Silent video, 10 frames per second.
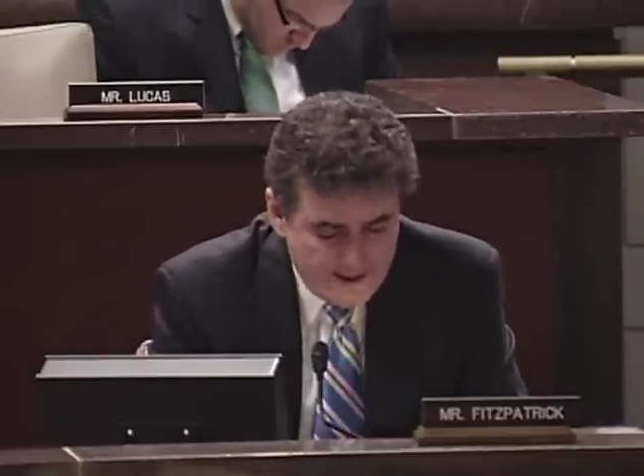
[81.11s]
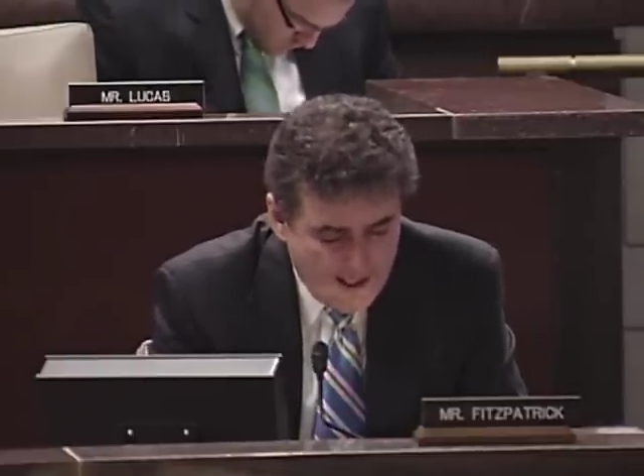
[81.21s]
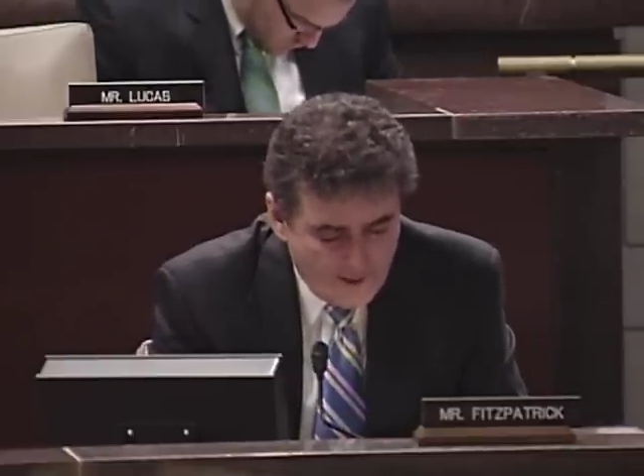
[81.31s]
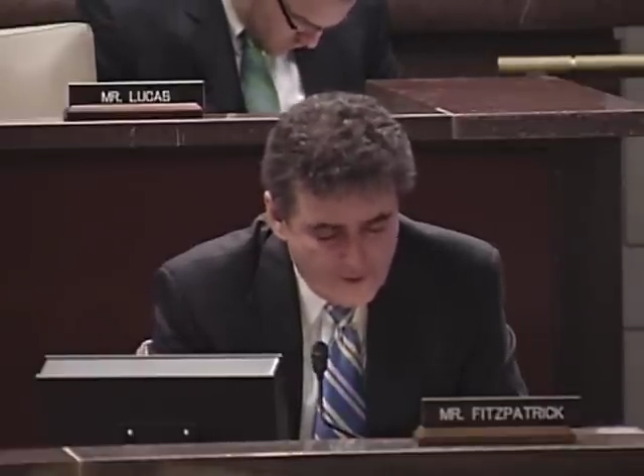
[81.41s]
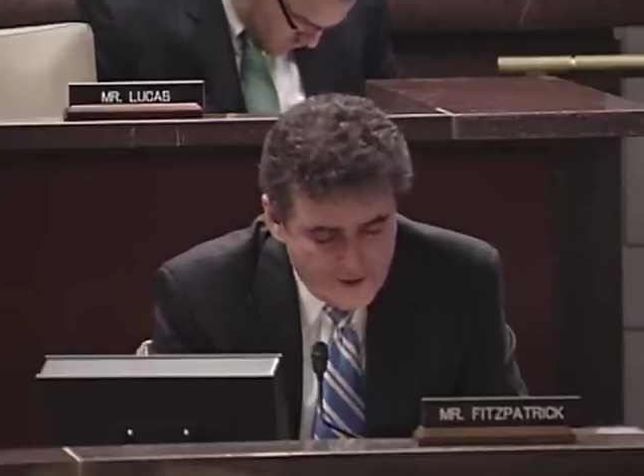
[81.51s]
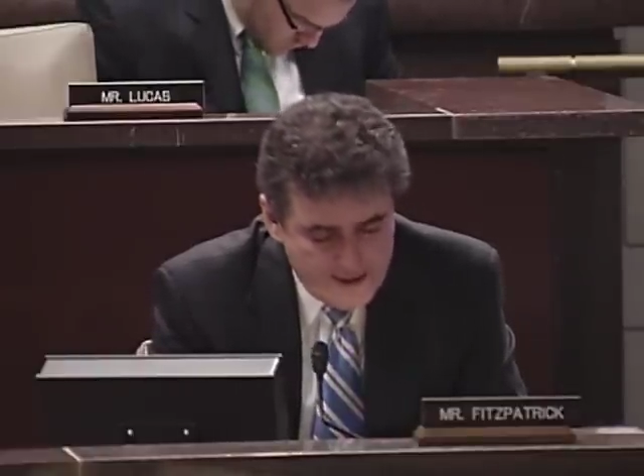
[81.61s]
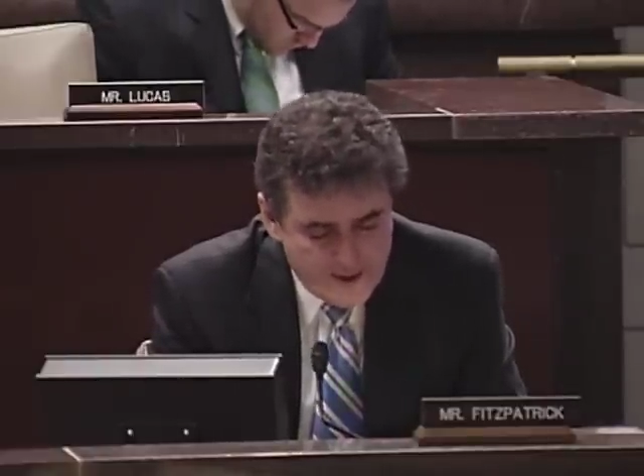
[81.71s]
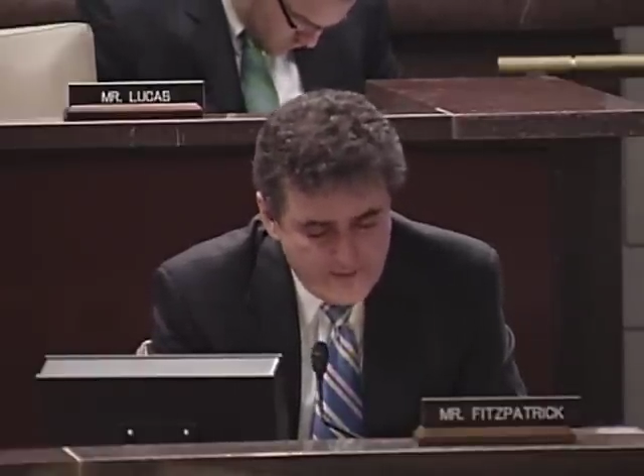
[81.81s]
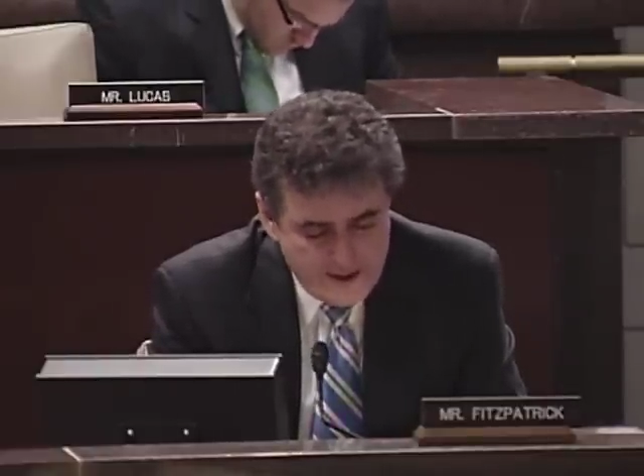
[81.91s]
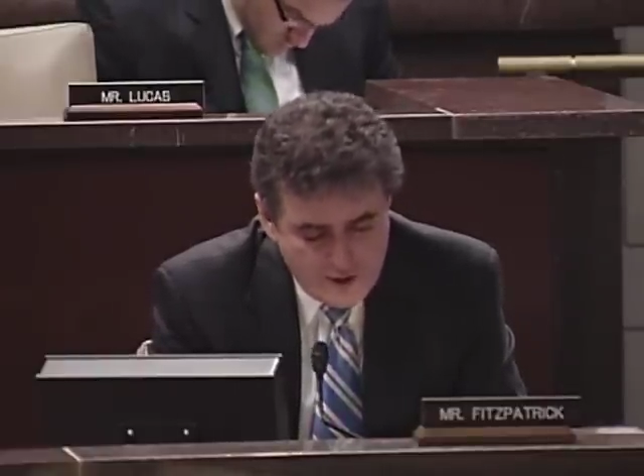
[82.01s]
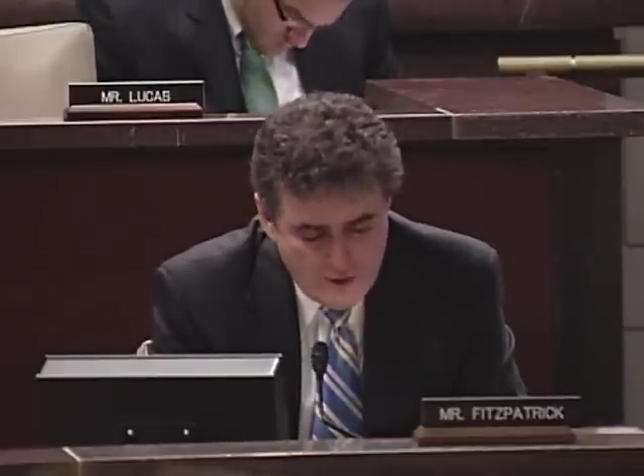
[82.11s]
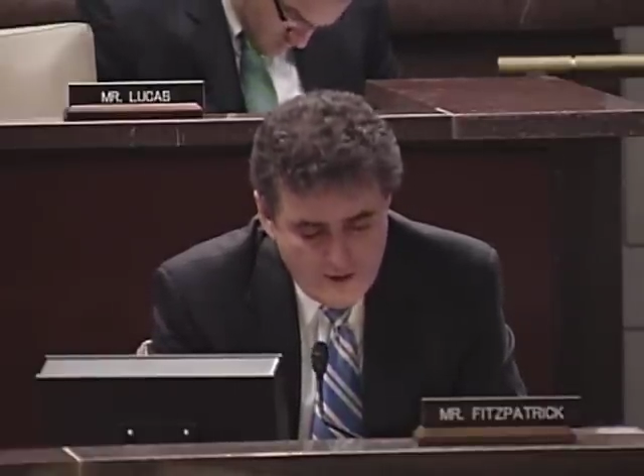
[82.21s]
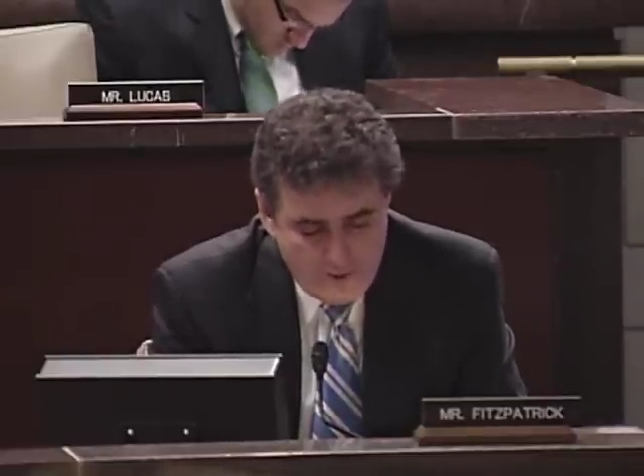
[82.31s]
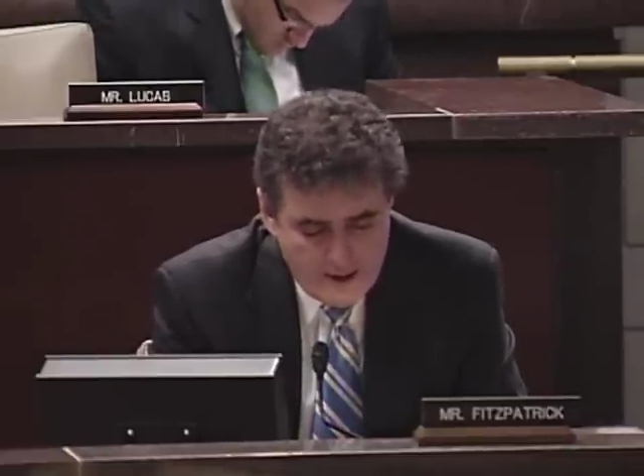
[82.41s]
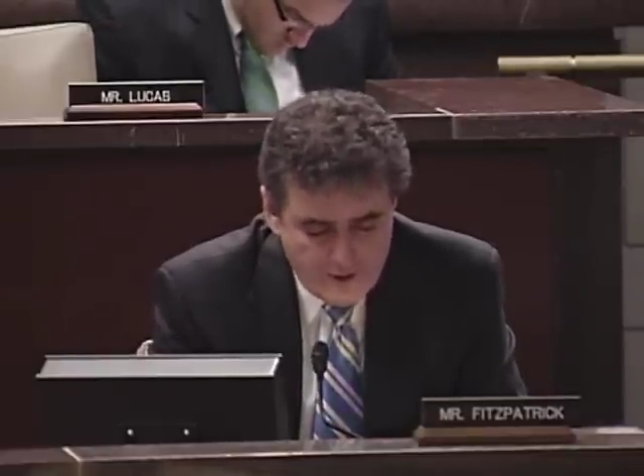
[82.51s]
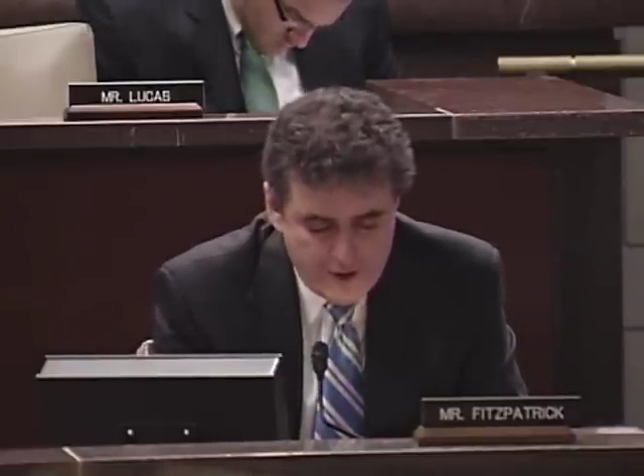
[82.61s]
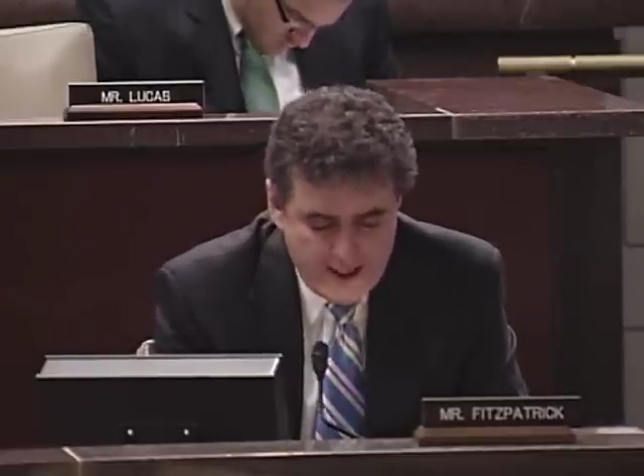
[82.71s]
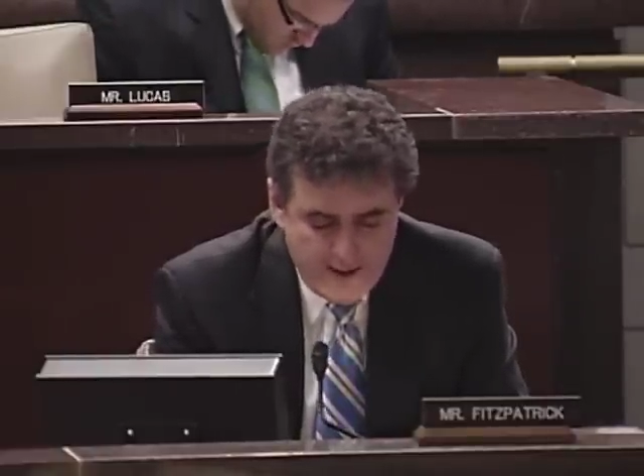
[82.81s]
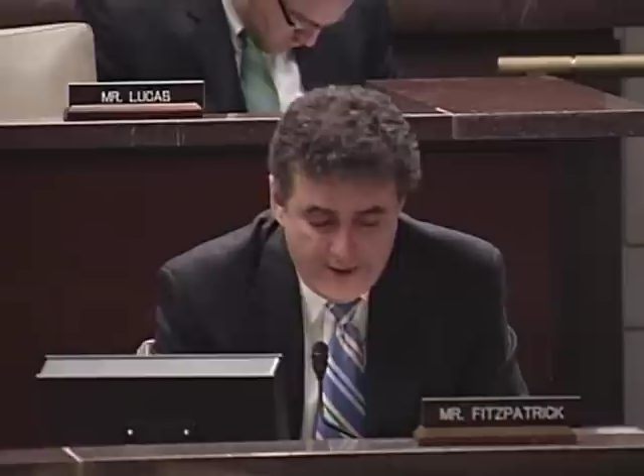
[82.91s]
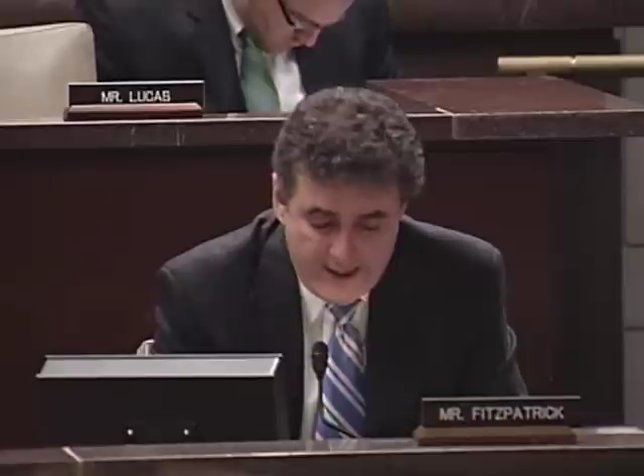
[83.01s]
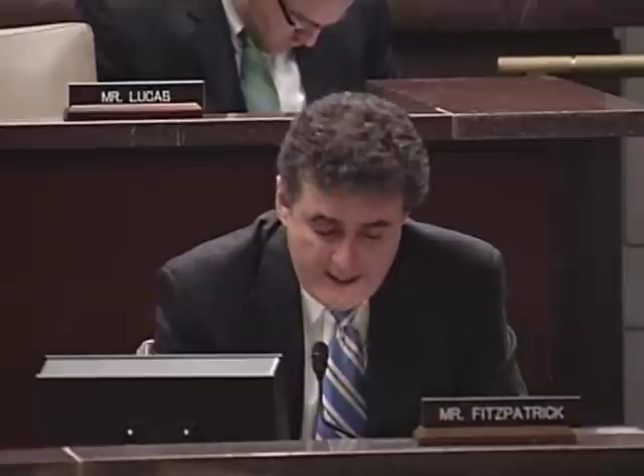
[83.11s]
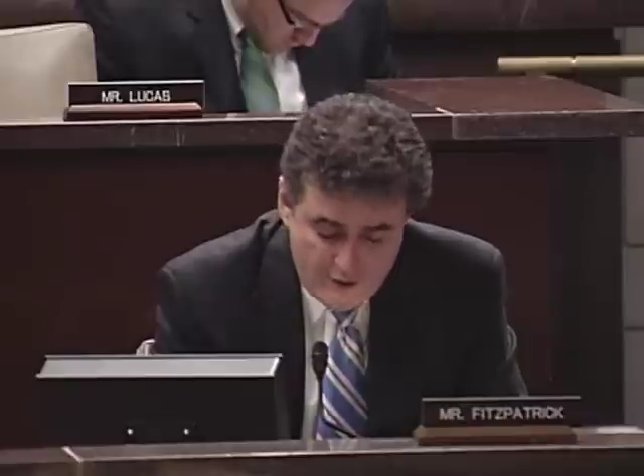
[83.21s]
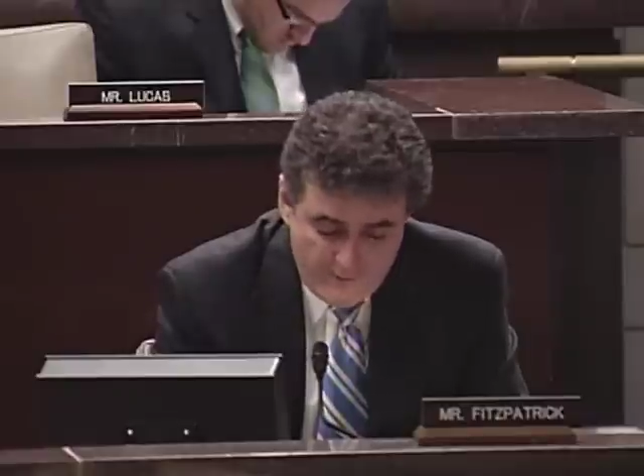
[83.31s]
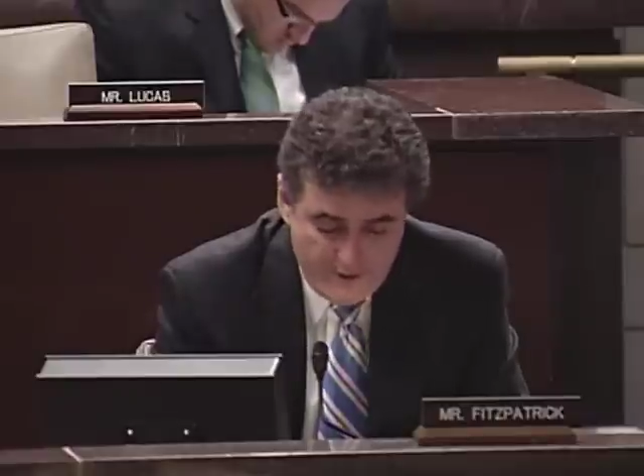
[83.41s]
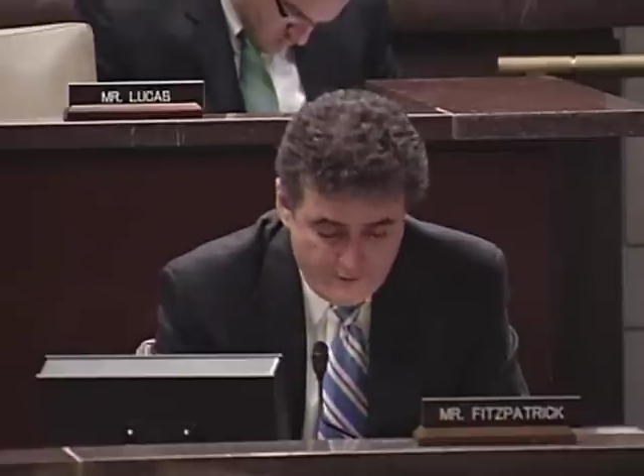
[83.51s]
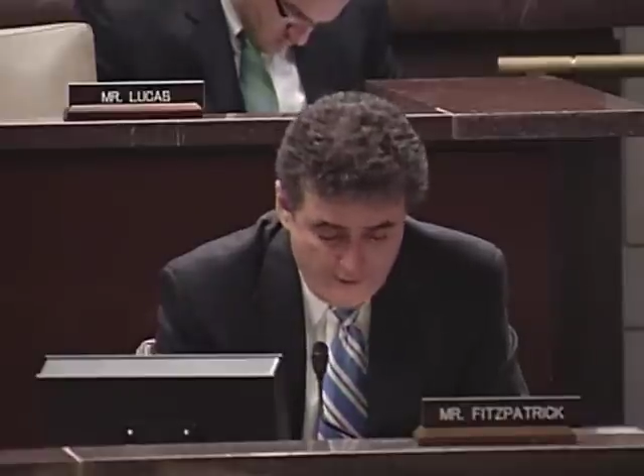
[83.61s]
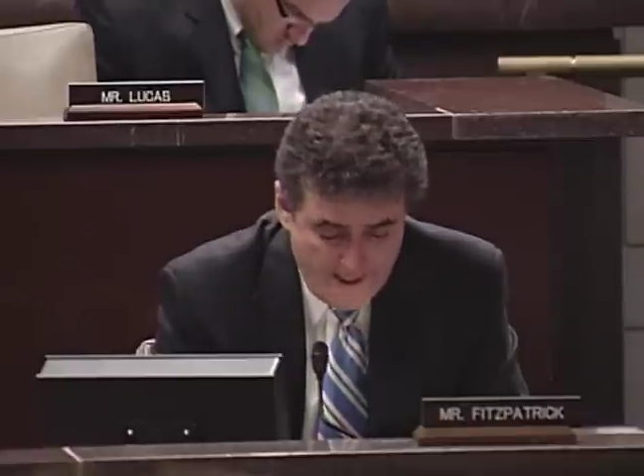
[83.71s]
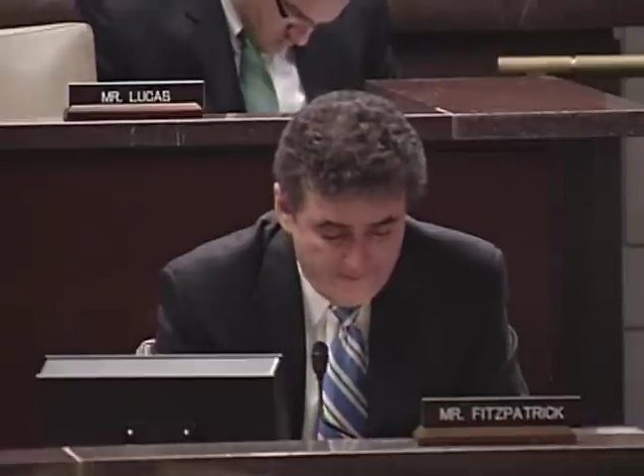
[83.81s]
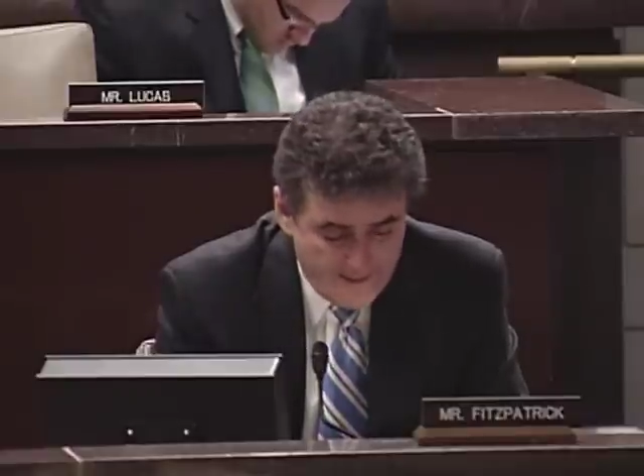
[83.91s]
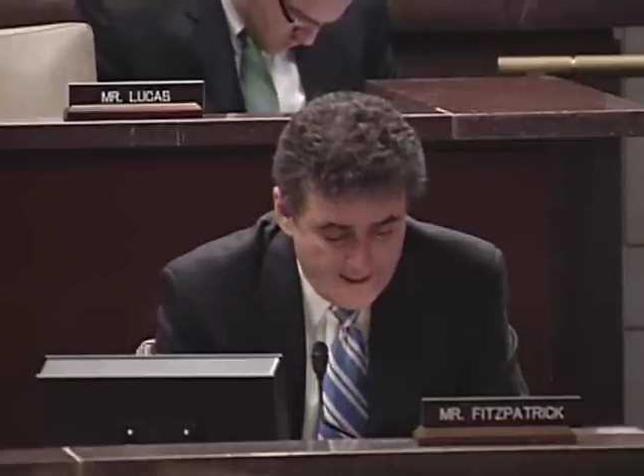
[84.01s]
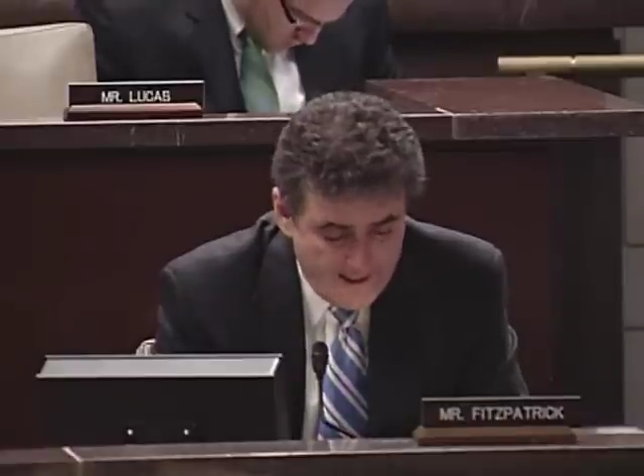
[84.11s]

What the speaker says: Congress needs to make sure that we understand the nature of the threat